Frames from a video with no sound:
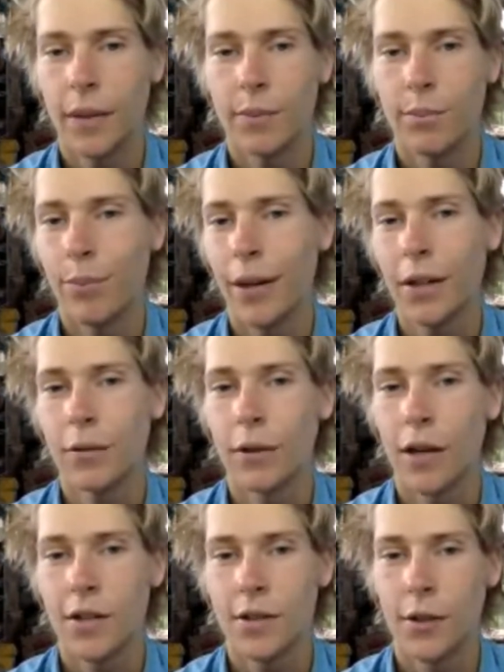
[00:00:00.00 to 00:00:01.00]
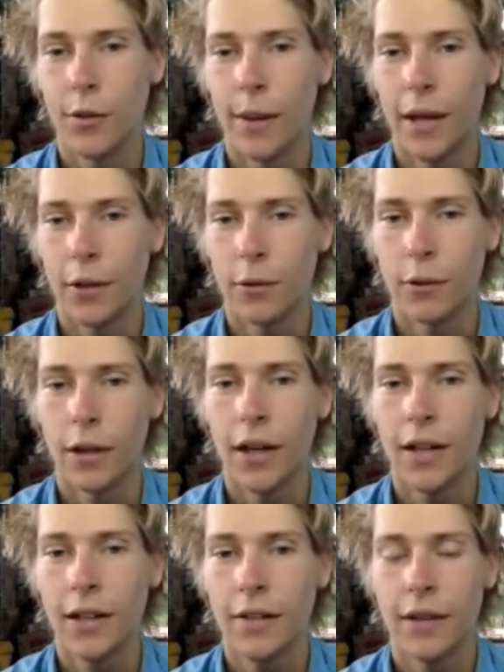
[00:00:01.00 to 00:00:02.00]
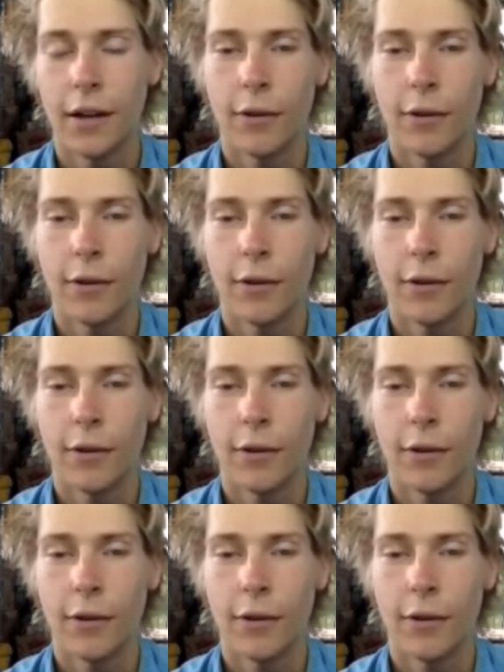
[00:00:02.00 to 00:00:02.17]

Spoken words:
My bike rusts no matter where I live.